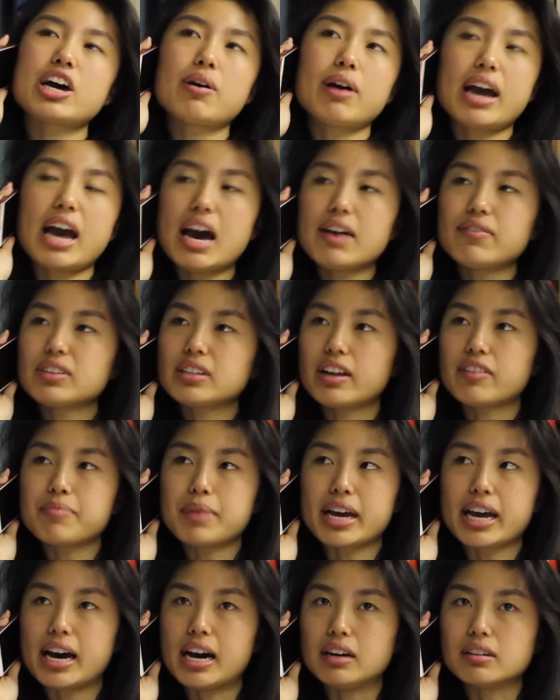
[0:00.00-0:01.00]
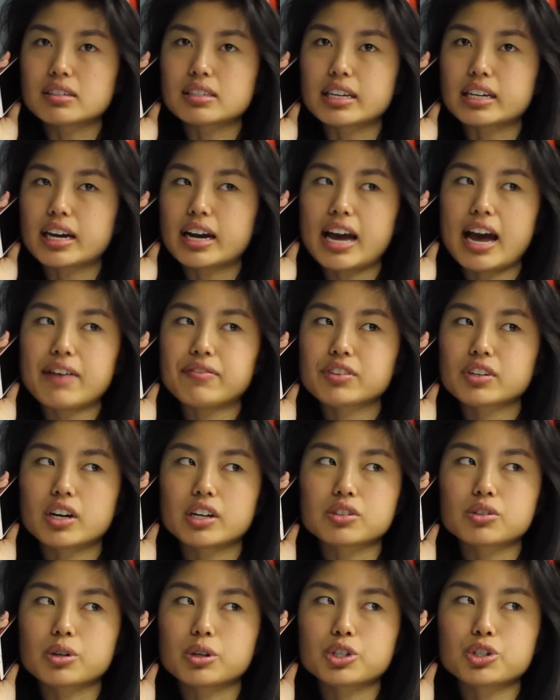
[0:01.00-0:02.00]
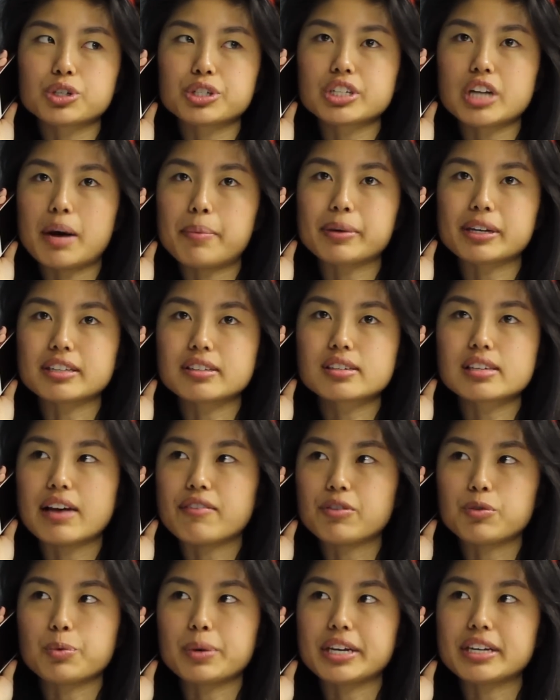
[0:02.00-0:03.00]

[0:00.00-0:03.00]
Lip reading: though, I haven't left my house. Like, I haven't gone grocery shopping in 7